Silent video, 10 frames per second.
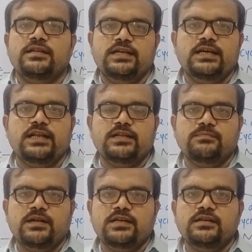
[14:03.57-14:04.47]

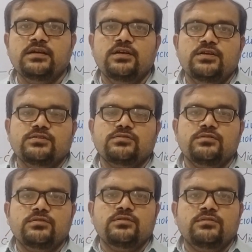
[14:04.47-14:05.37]
rearrangement,
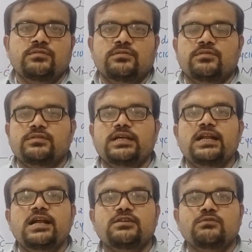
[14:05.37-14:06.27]
so there
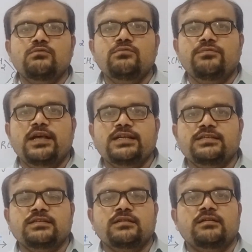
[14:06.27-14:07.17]
are 2
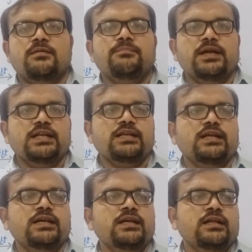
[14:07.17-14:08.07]
ways
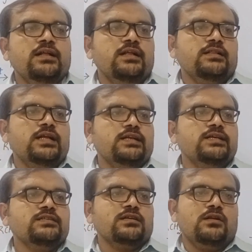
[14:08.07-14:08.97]
mainly, that
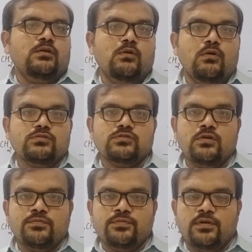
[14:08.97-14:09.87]
is loss
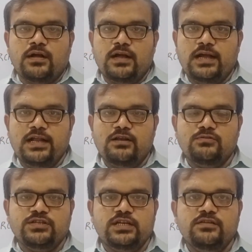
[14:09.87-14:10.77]
of
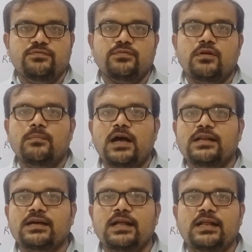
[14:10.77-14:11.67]
halogen from
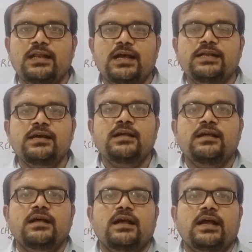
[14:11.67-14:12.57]
alkyl halide
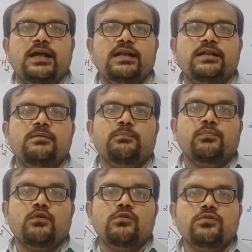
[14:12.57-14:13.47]
and
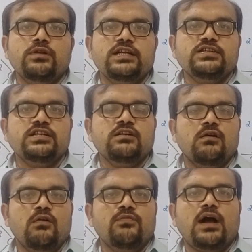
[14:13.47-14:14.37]
protonation
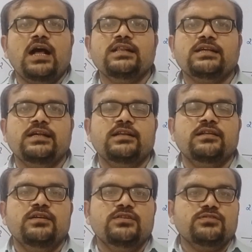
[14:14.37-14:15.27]
of
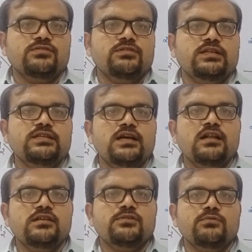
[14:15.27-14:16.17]
alkene. So these are
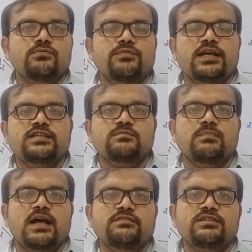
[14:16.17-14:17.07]
the 2 ways
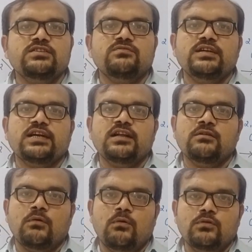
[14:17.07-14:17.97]
by which we
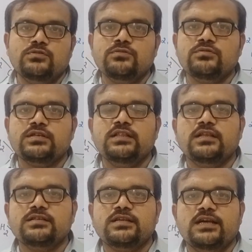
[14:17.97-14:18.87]
can also
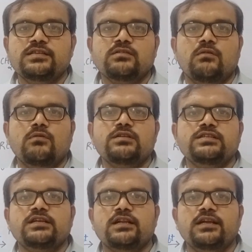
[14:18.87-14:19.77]
synthesize or
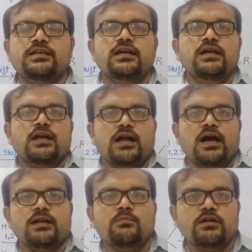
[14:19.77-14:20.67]
generate
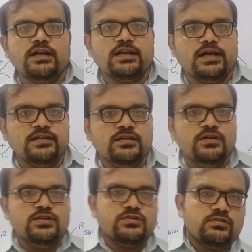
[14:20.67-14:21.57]
carbocation.
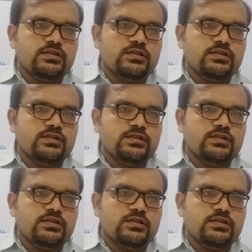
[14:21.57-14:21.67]
So